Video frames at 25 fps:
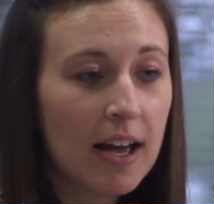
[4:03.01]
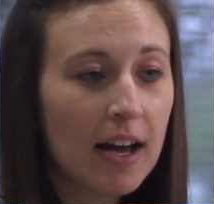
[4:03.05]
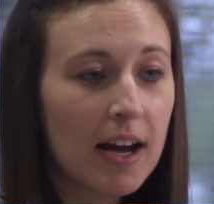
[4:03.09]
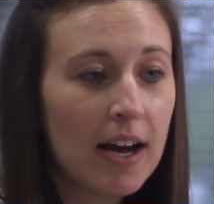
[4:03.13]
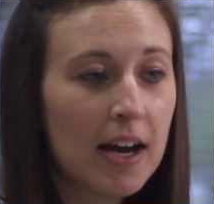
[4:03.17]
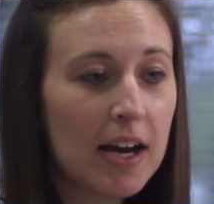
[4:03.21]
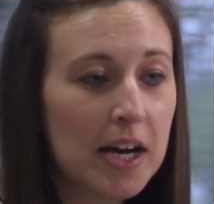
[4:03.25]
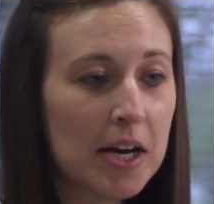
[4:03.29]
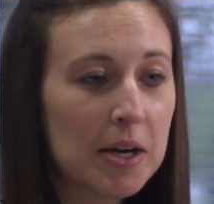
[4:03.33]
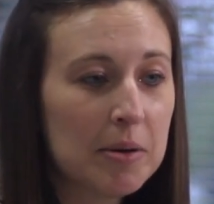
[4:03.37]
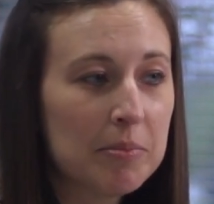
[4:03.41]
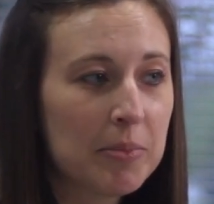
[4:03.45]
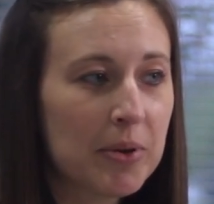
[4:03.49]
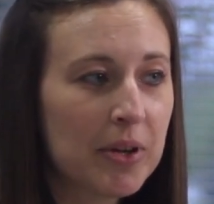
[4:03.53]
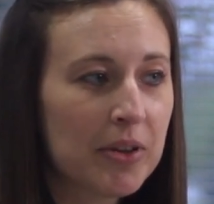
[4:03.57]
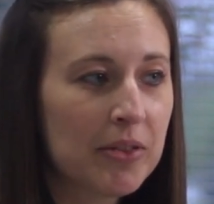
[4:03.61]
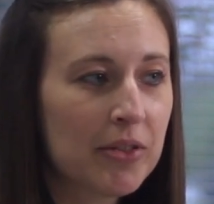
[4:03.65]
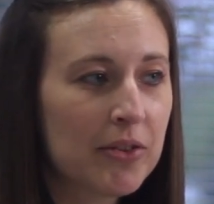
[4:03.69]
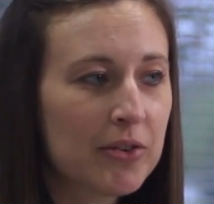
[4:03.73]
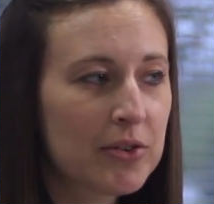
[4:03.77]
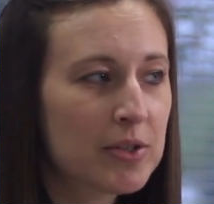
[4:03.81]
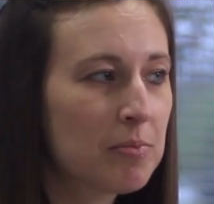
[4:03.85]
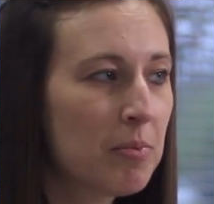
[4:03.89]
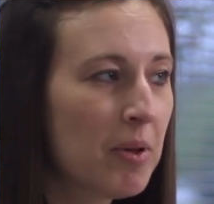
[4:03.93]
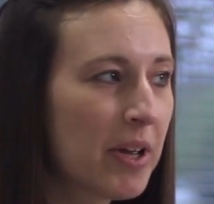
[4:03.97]
Um, but
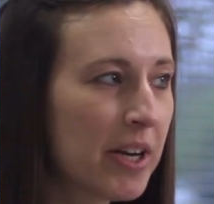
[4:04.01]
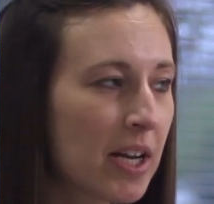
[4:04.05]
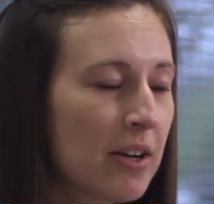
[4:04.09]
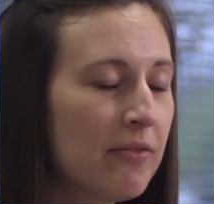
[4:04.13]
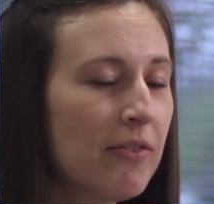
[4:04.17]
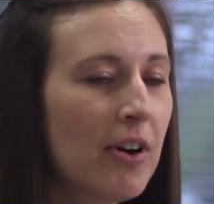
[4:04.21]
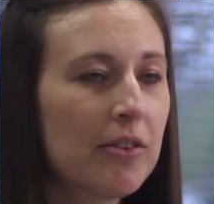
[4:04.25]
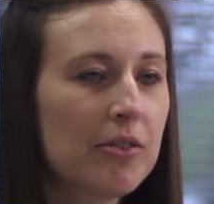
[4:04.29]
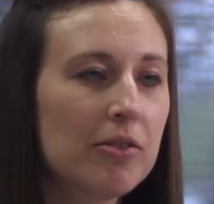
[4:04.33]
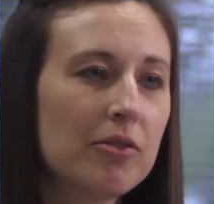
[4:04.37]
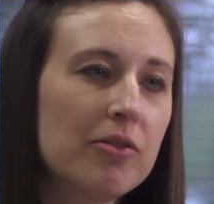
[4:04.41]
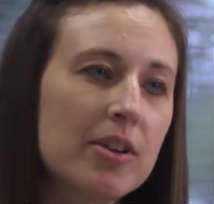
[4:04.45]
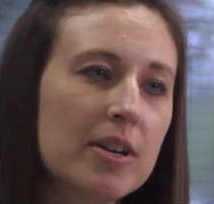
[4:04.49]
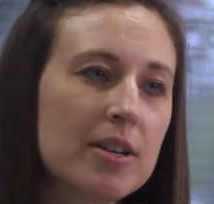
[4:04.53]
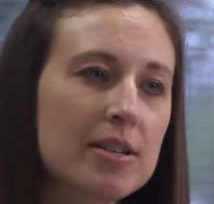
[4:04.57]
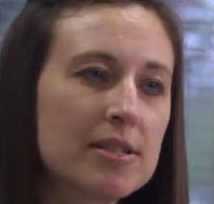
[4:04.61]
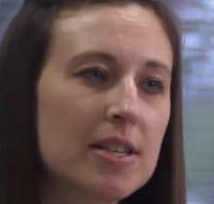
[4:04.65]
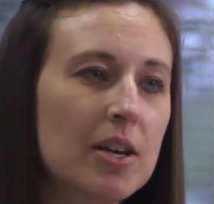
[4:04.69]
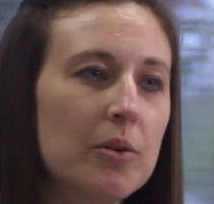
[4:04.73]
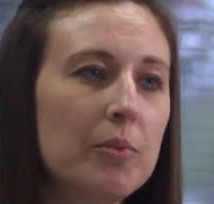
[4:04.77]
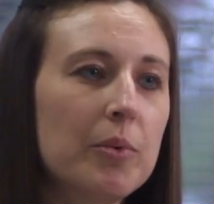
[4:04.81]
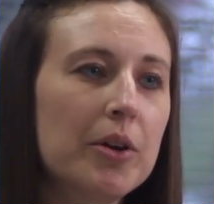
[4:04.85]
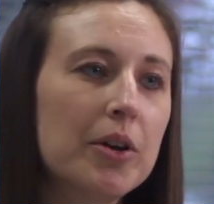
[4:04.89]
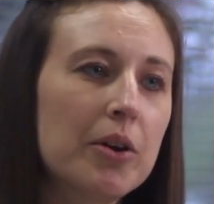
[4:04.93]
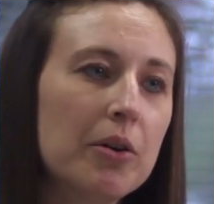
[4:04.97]
there's plenty of other things
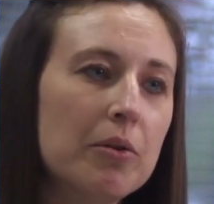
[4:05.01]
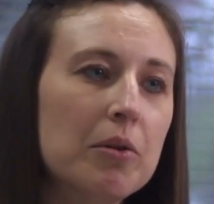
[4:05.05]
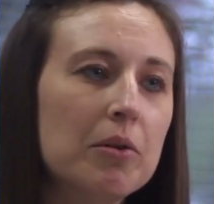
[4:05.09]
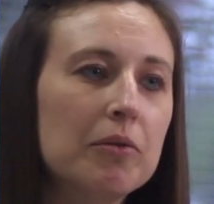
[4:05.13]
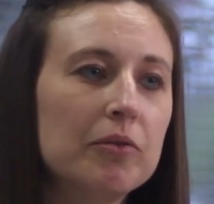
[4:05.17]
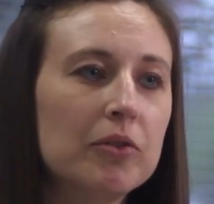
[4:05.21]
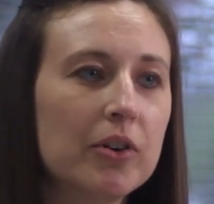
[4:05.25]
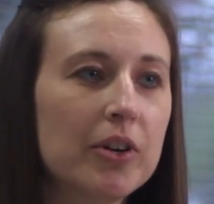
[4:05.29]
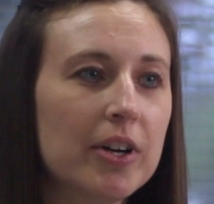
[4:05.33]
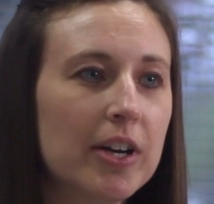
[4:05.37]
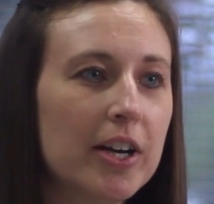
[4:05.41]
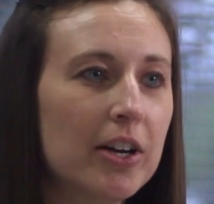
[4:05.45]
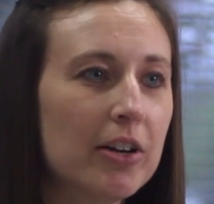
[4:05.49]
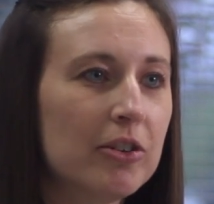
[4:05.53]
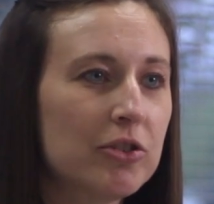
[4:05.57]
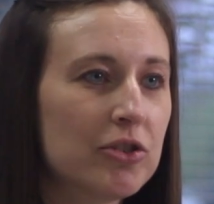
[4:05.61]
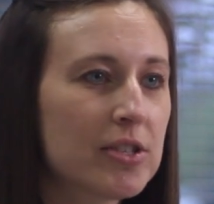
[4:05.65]
that we go over in here,